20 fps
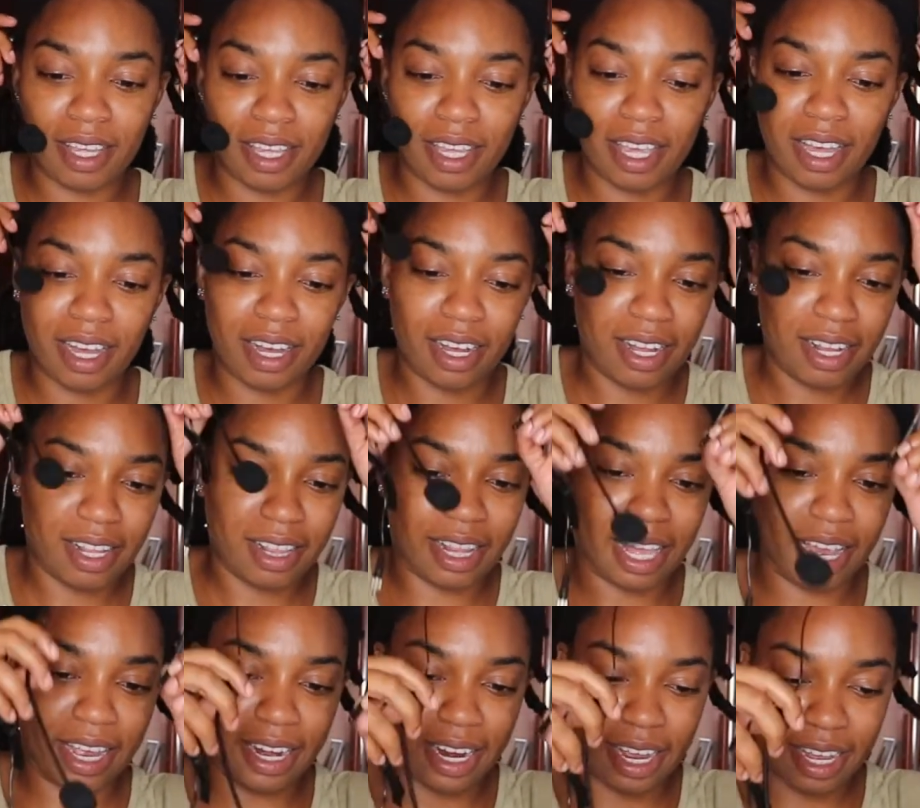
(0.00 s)
Yeah,
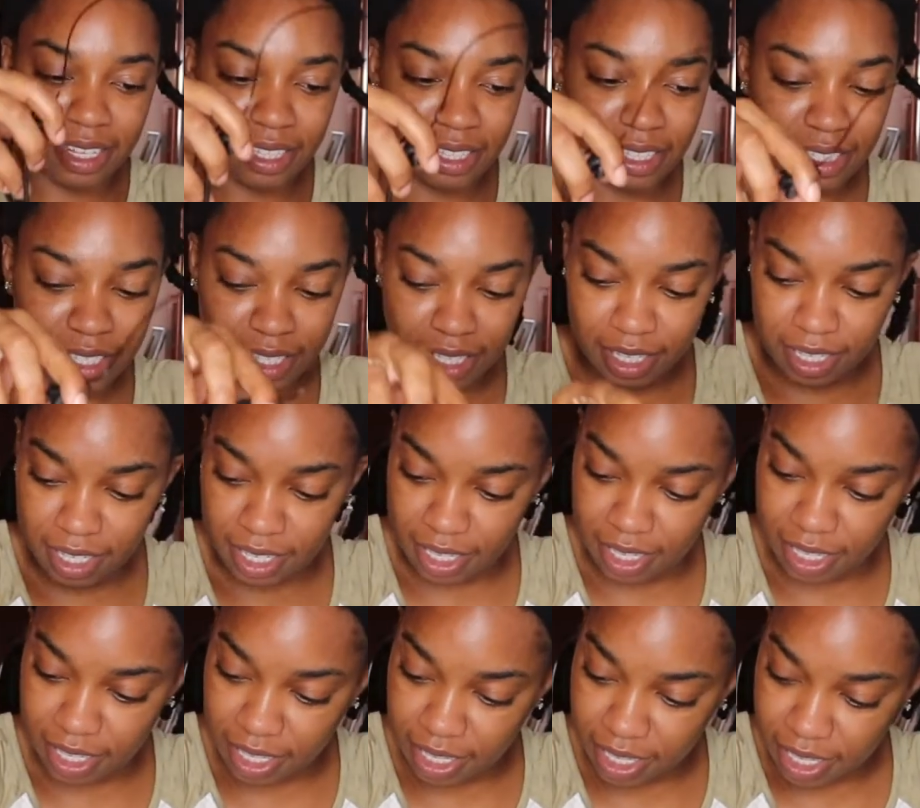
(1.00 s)
like that.
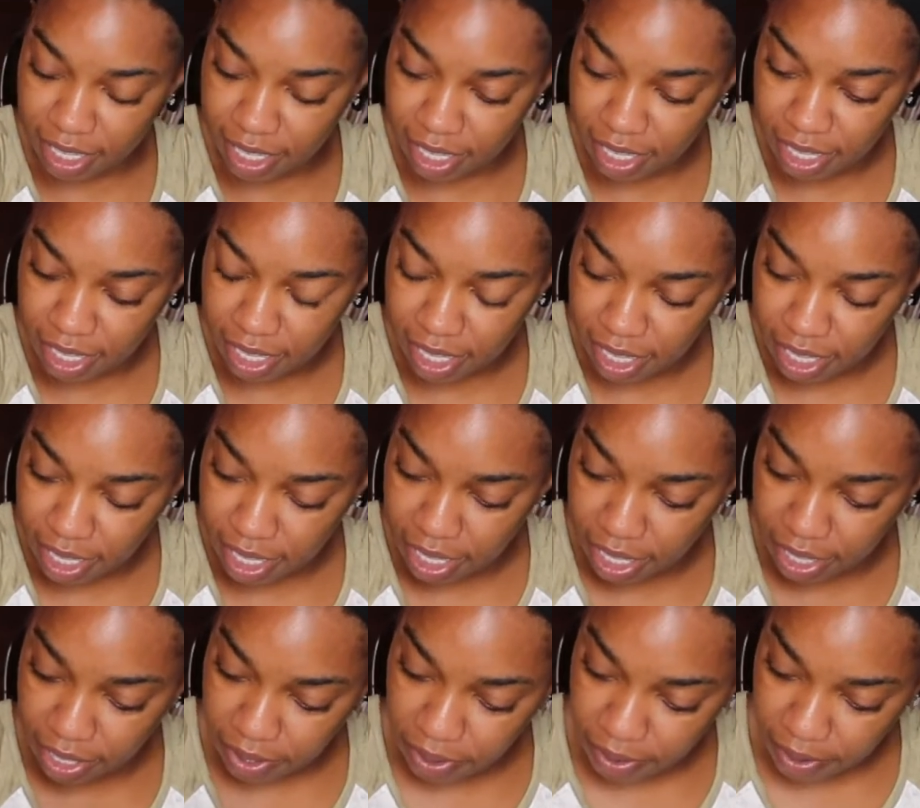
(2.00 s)

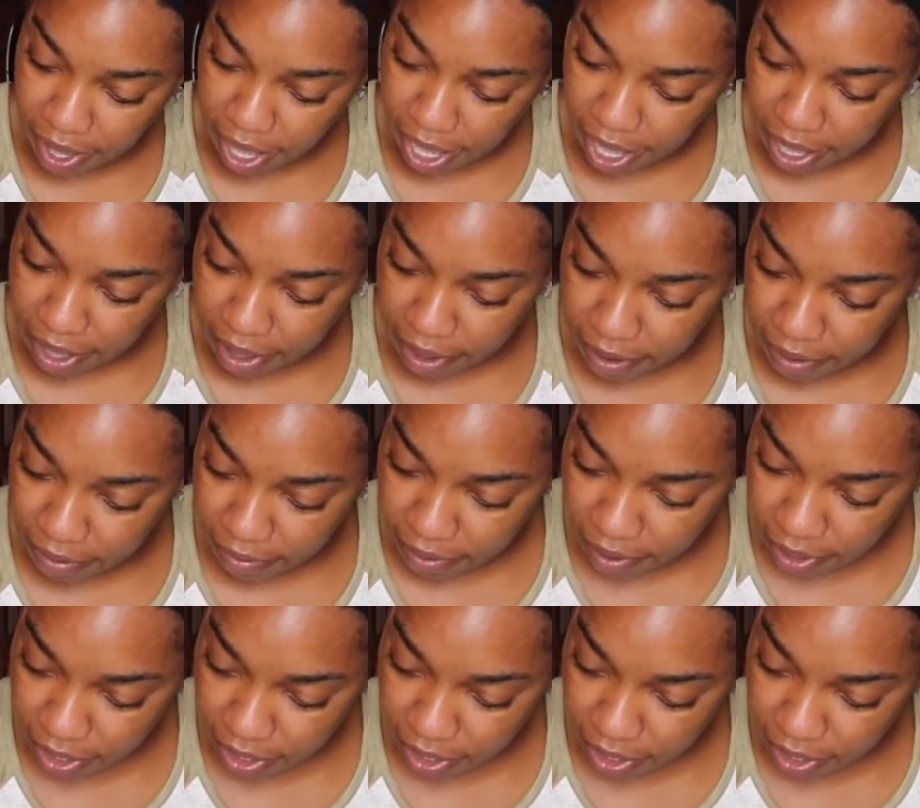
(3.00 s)
You have